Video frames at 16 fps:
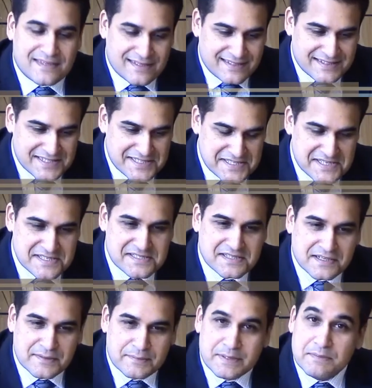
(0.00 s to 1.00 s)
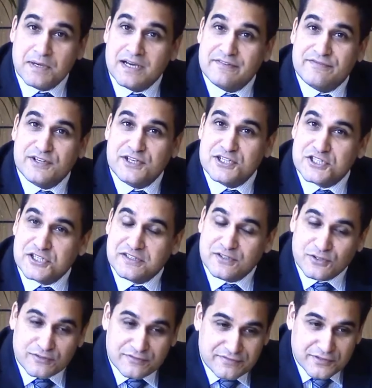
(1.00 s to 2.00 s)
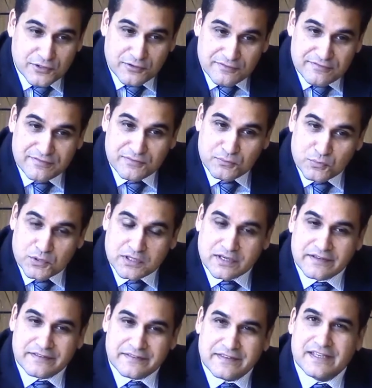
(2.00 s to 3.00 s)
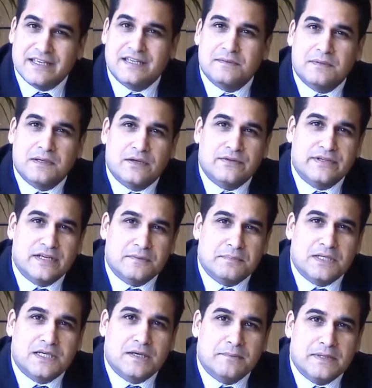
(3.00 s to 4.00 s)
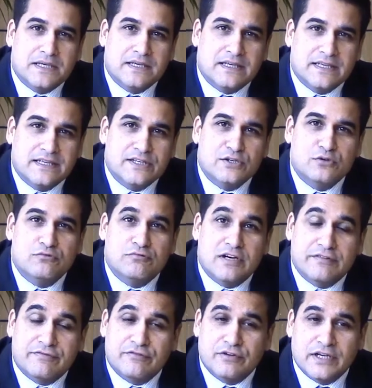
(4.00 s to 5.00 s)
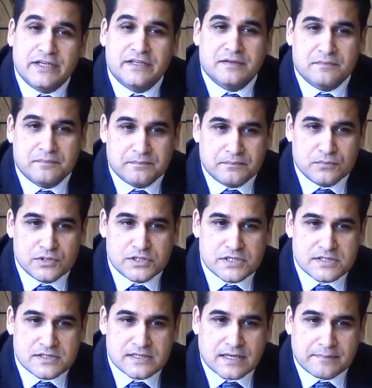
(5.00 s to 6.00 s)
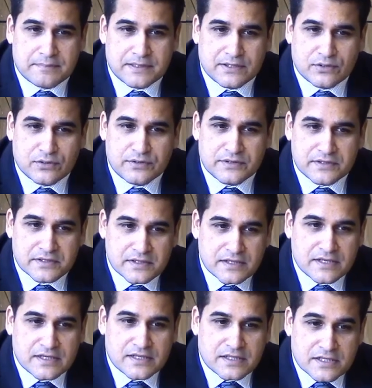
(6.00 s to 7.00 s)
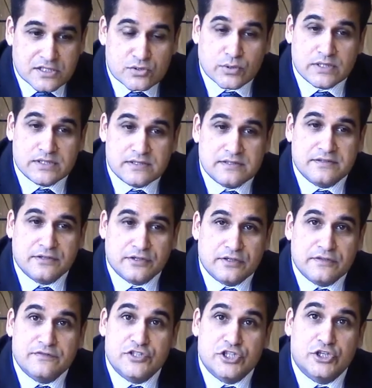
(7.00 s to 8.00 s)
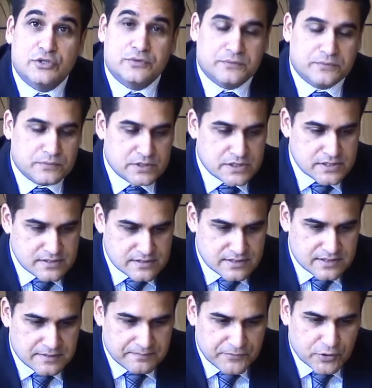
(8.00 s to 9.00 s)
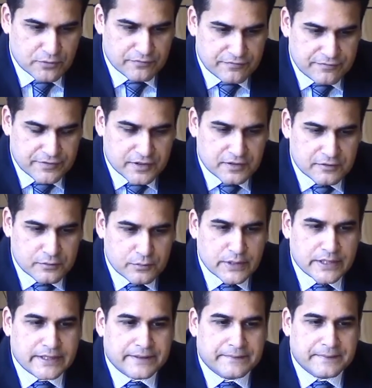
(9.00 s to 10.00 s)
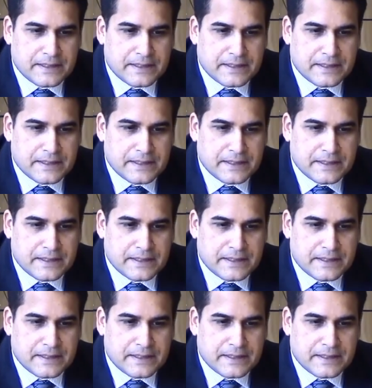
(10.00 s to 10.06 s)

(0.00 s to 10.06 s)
this is going to be my version of what I think about the upcoming EU referendum, which is happening on the 23rd of June, which is not far away.